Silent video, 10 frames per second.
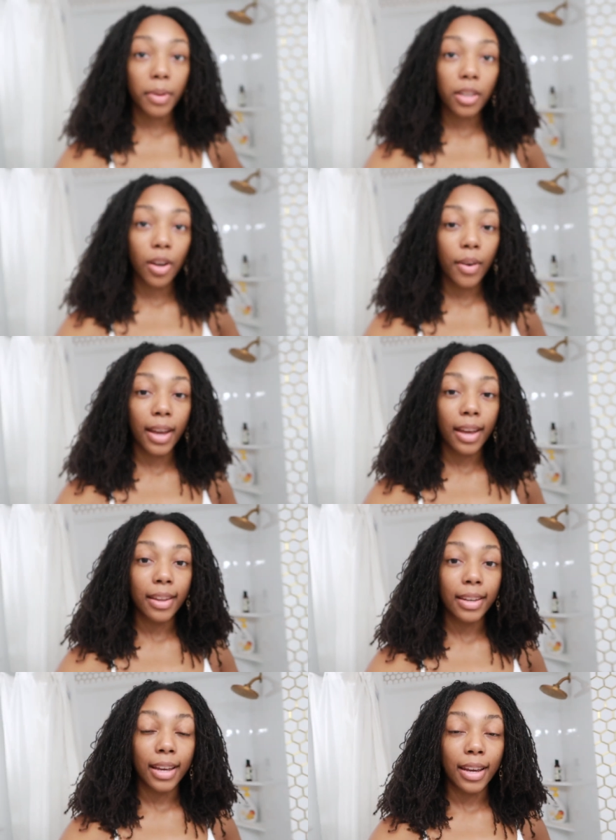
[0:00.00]
going to go
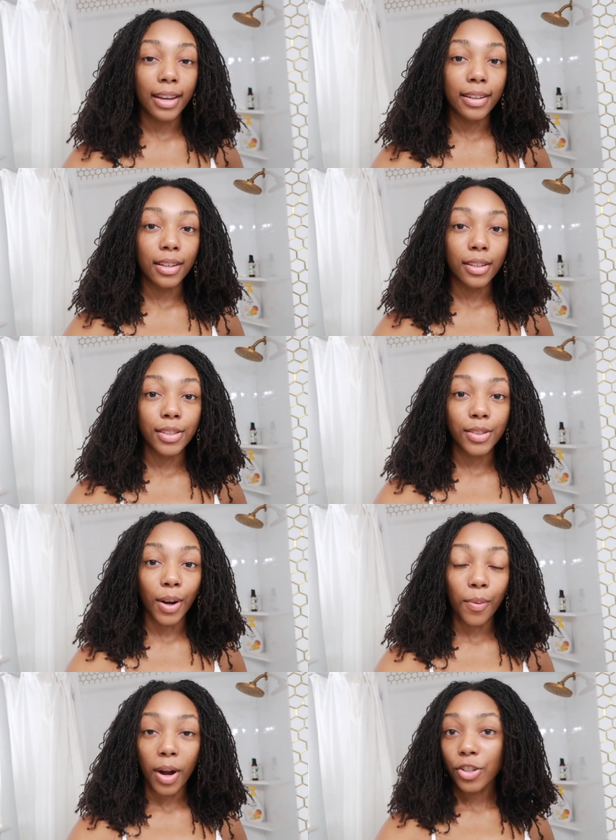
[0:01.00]
ahead and
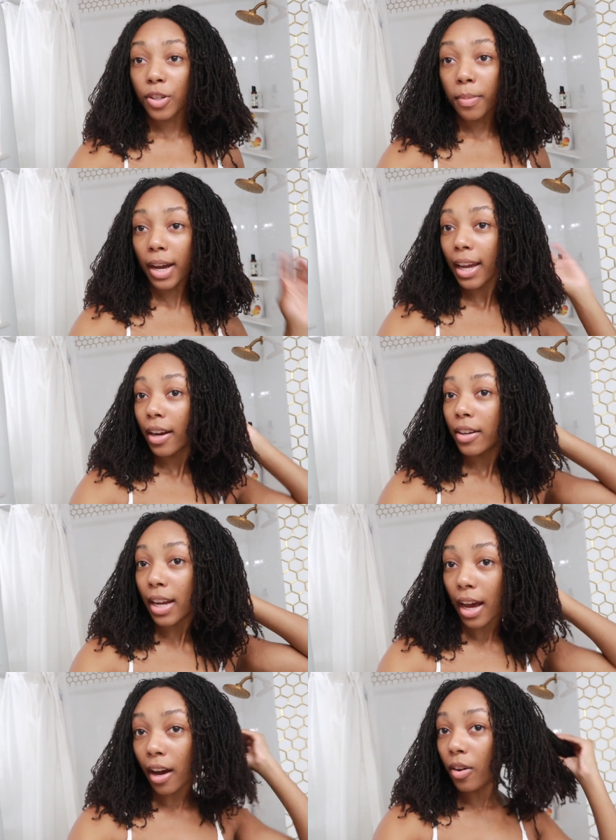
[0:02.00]
start washing my hair
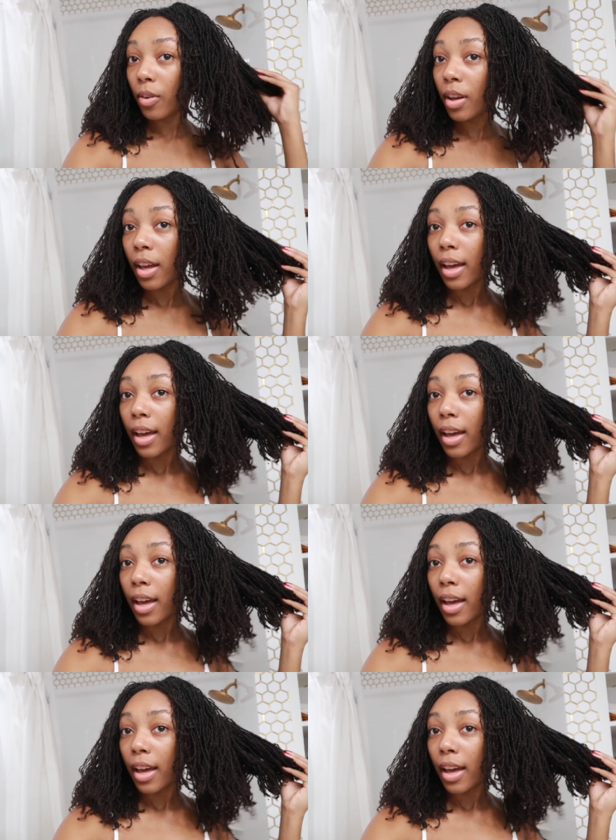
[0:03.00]
now